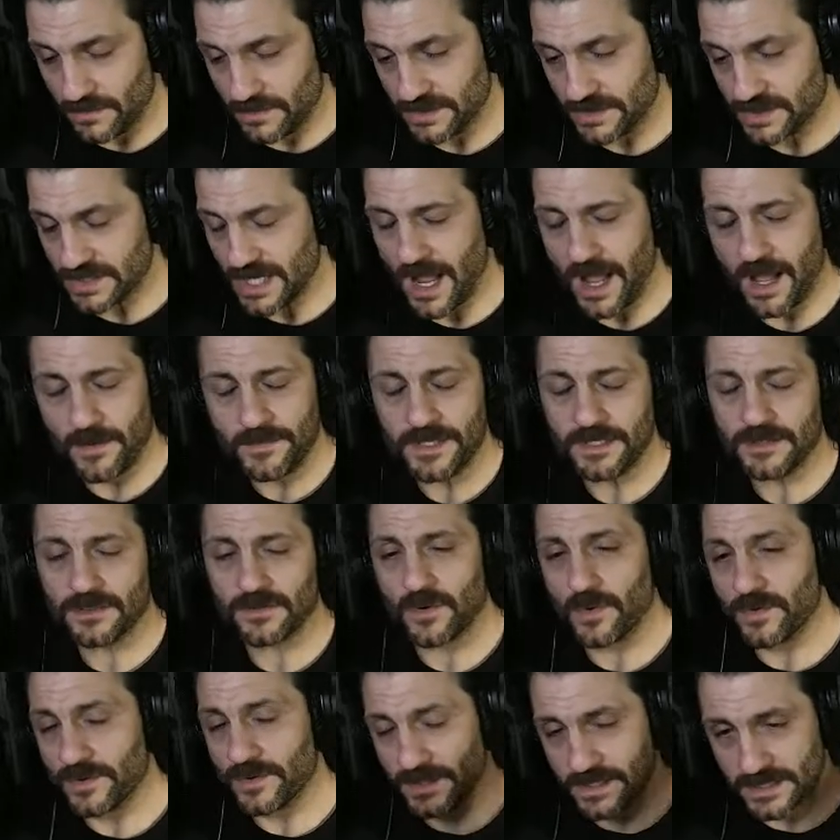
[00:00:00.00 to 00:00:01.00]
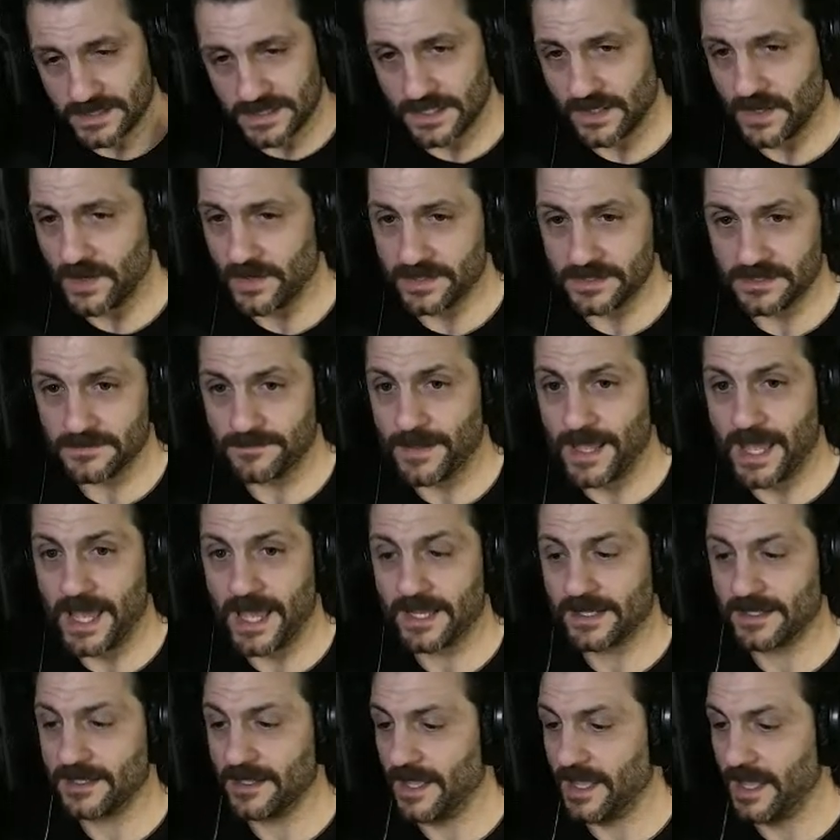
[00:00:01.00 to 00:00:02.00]
Tommy throwing this thing on his
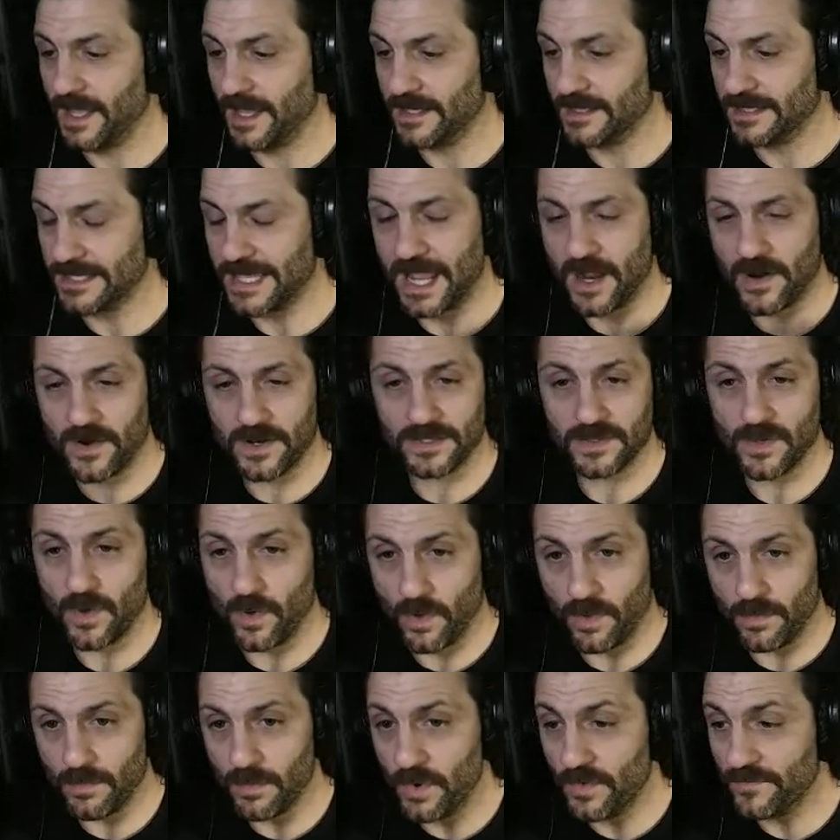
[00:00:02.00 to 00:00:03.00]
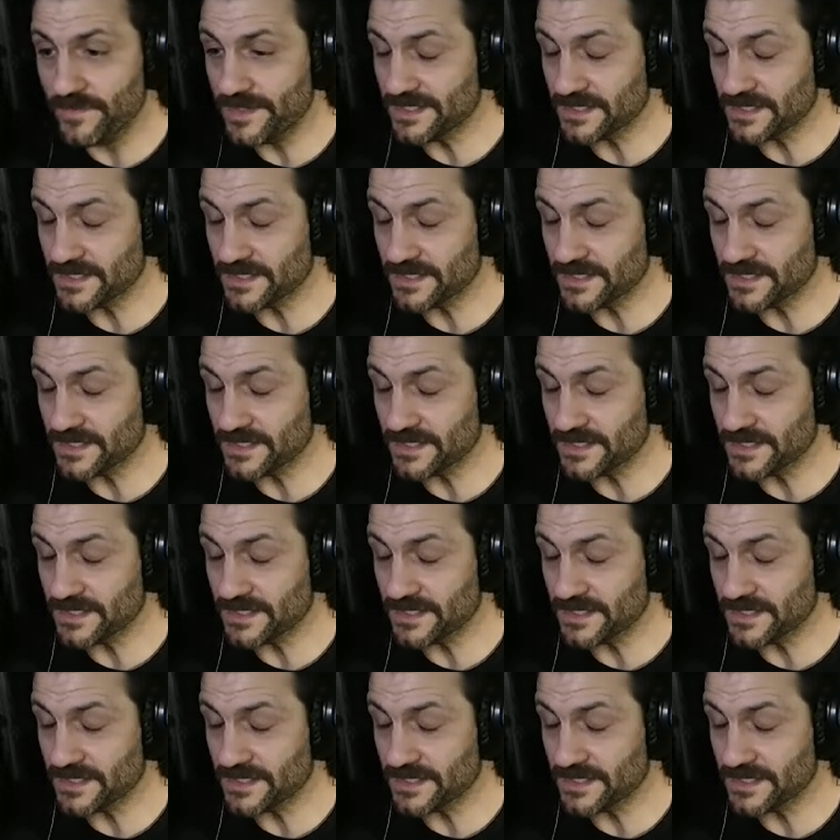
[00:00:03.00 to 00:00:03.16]
back and carrying the whole movie.